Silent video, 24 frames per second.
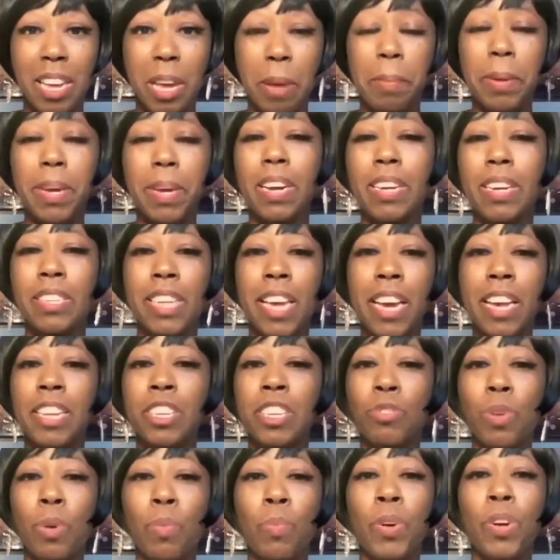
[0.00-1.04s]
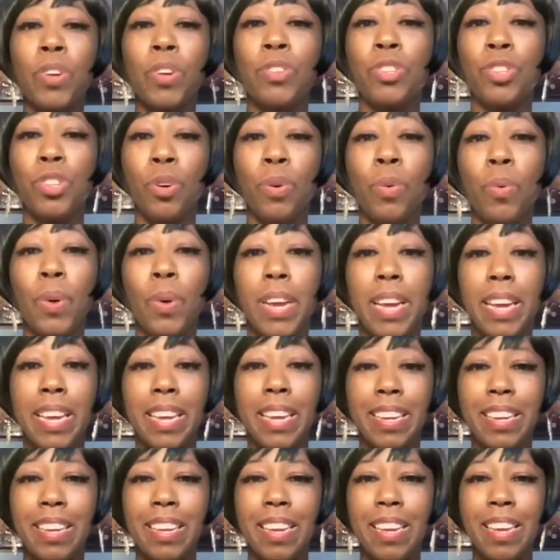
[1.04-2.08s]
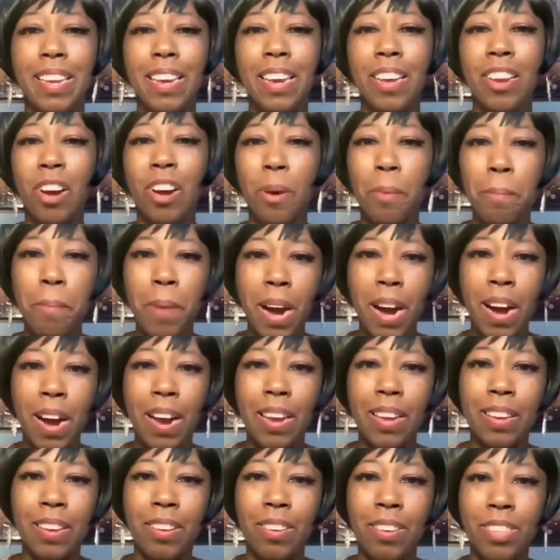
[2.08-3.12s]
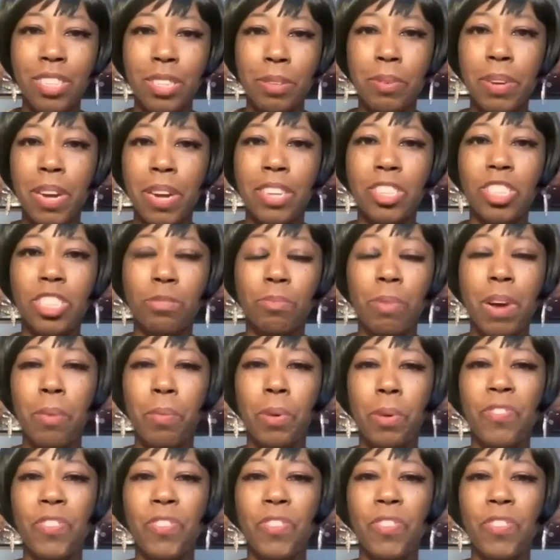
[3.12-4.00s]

Because that is what we're doing in our mind, in our subconscious mind.